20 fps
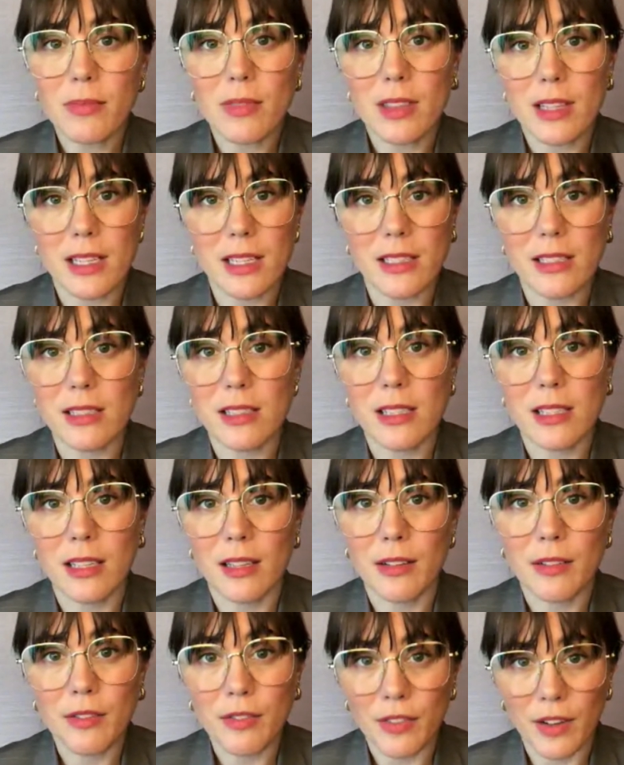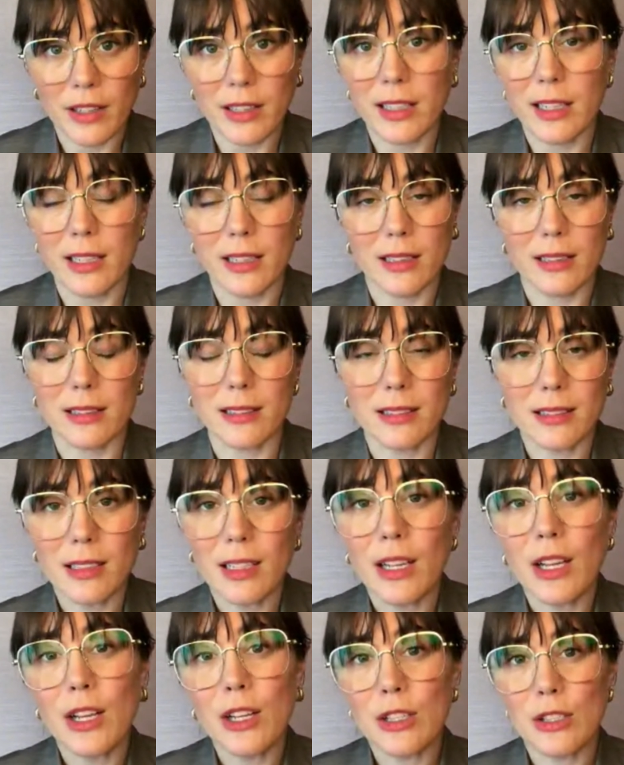these funding
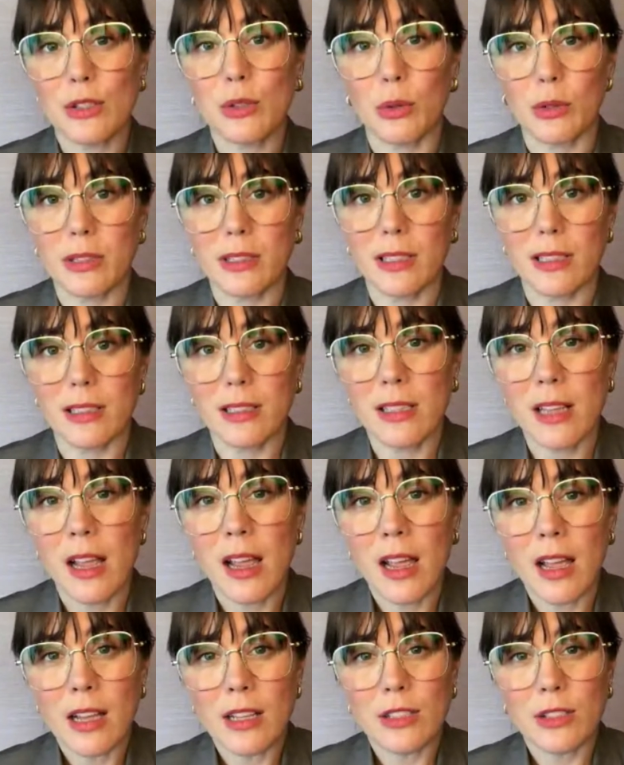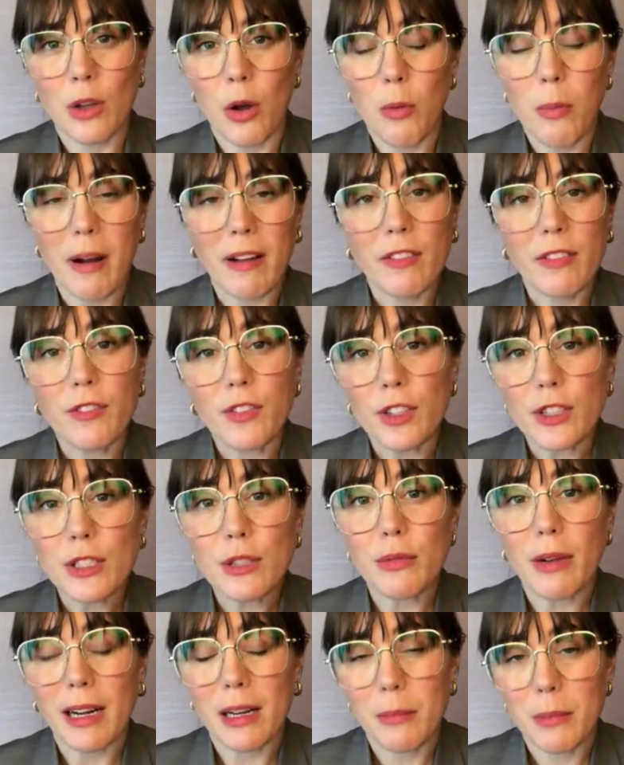sources? So my
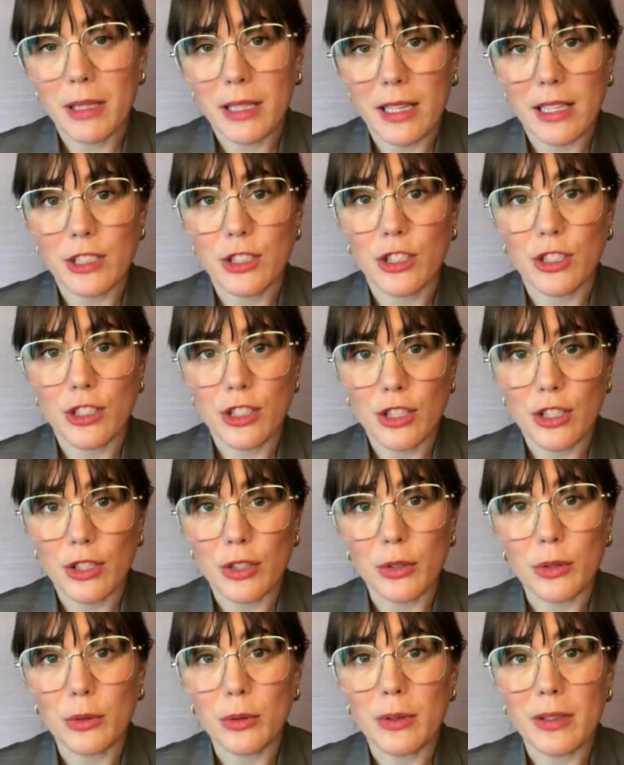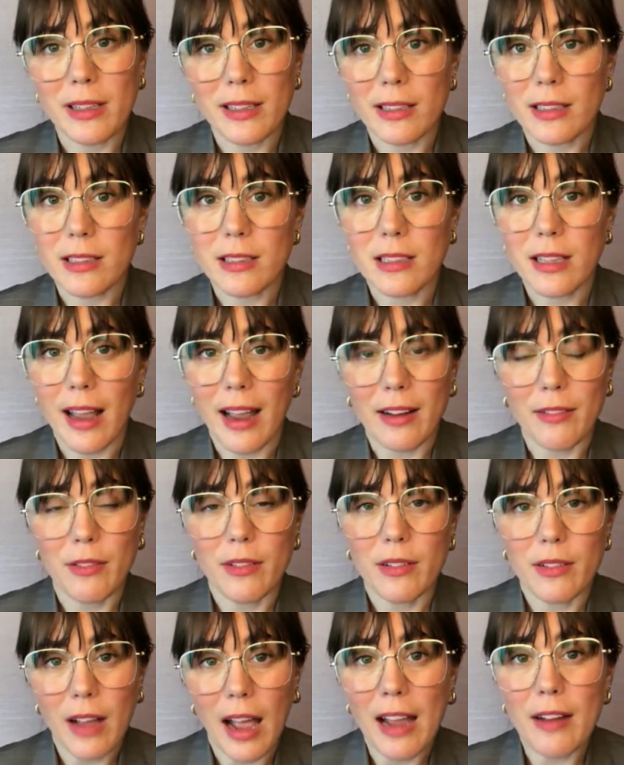first recommendation to you is at
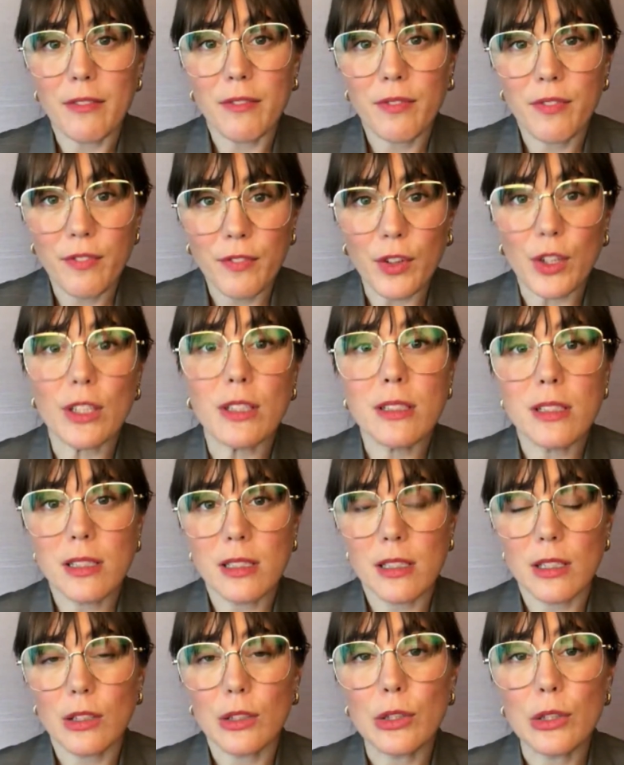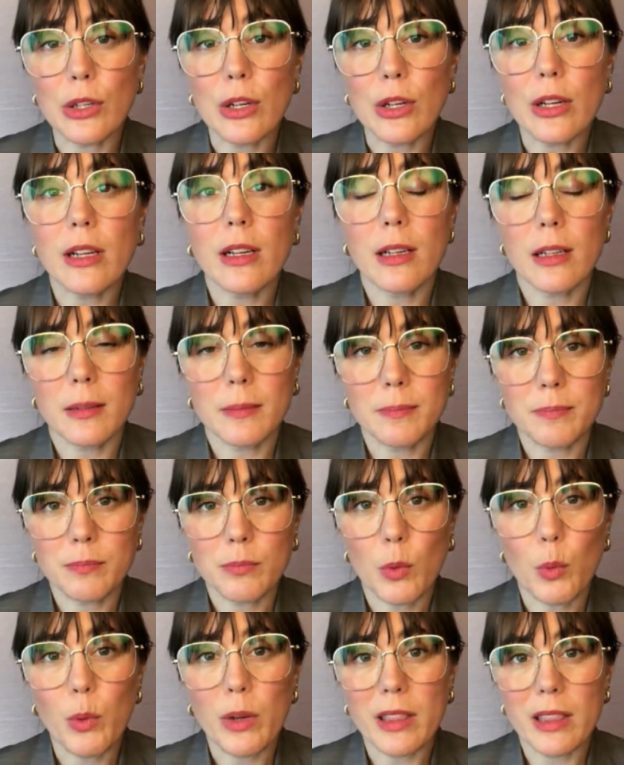first, look
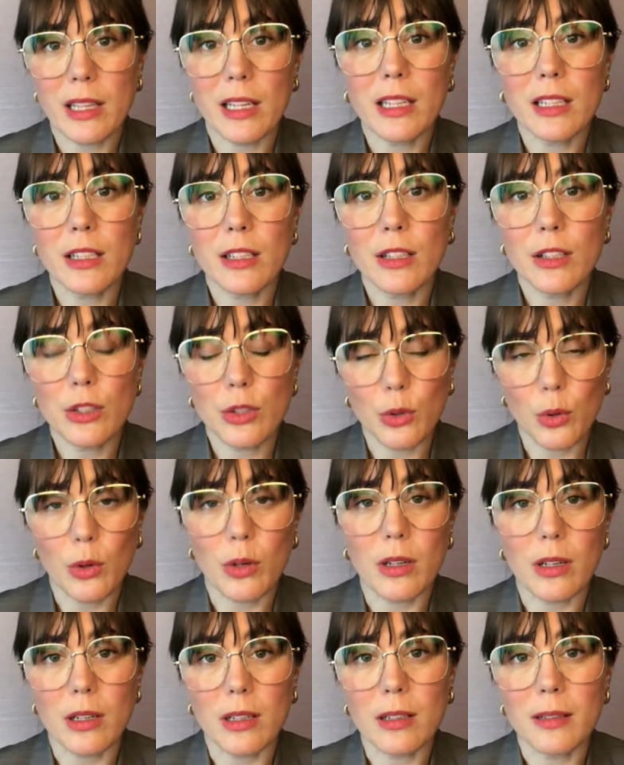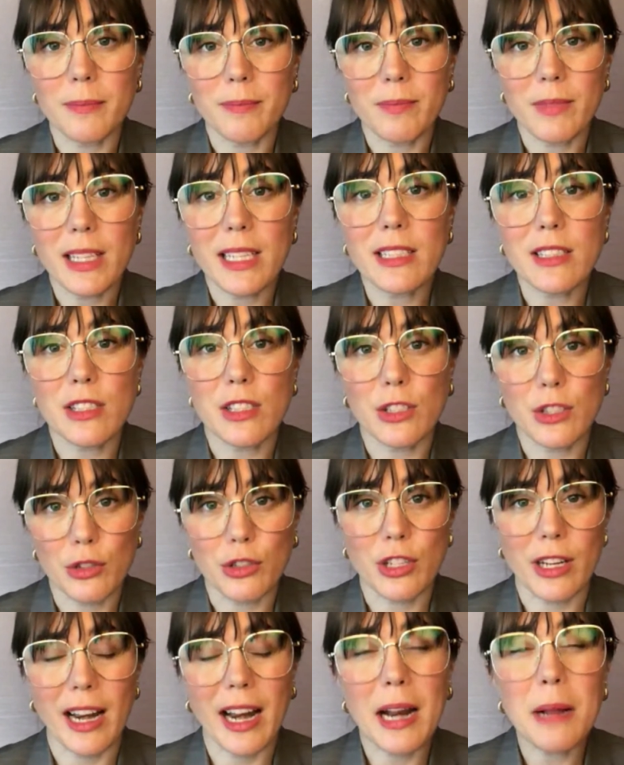within your
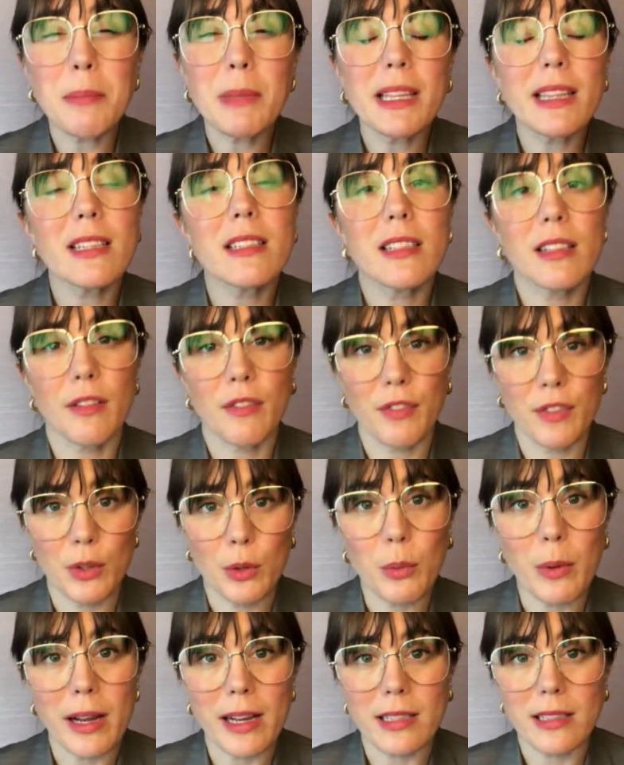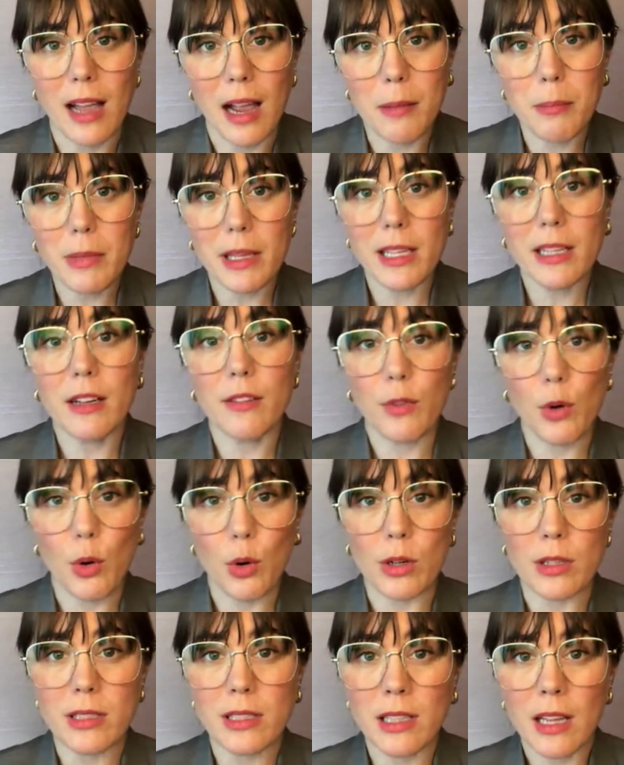institution. I mean this in a few ways. I mean, of
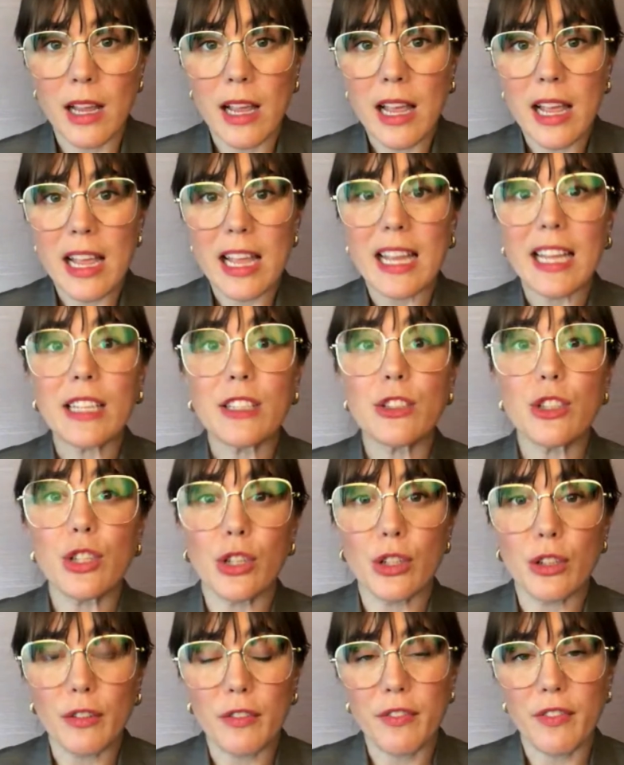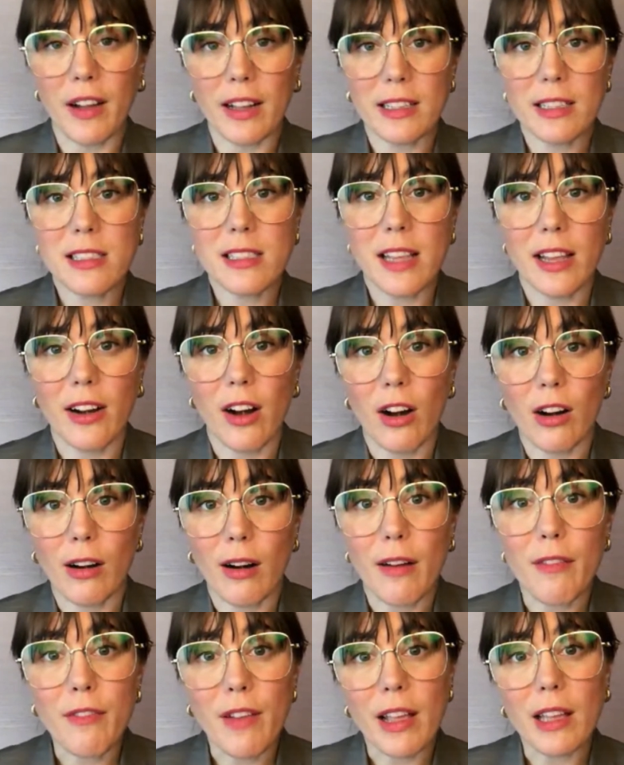course, internal funds that are
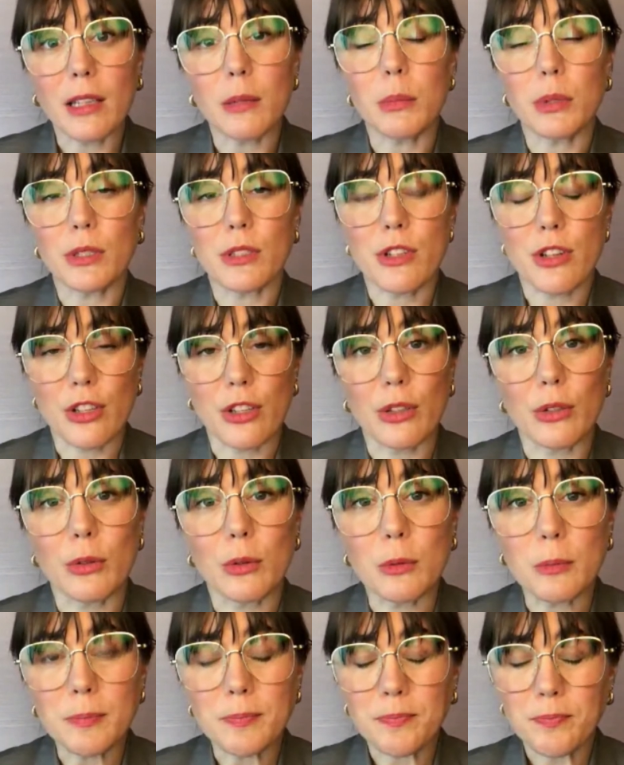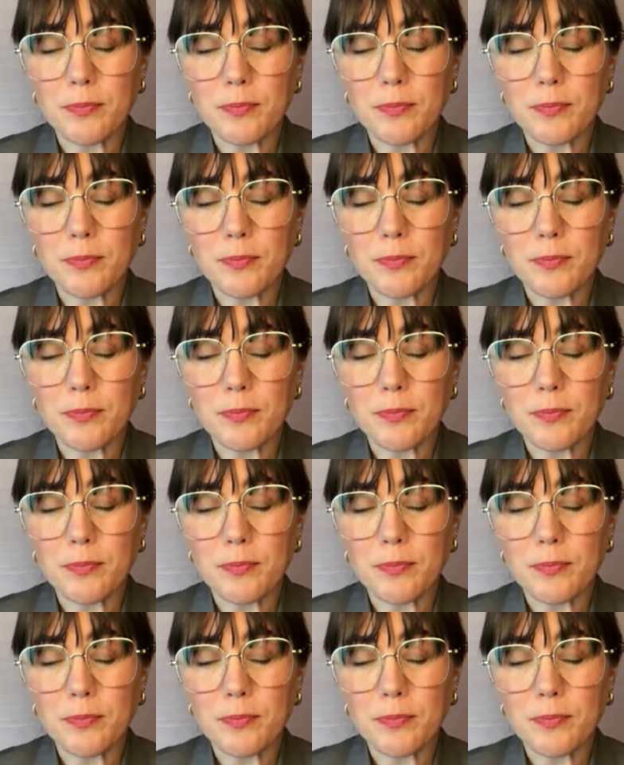available to you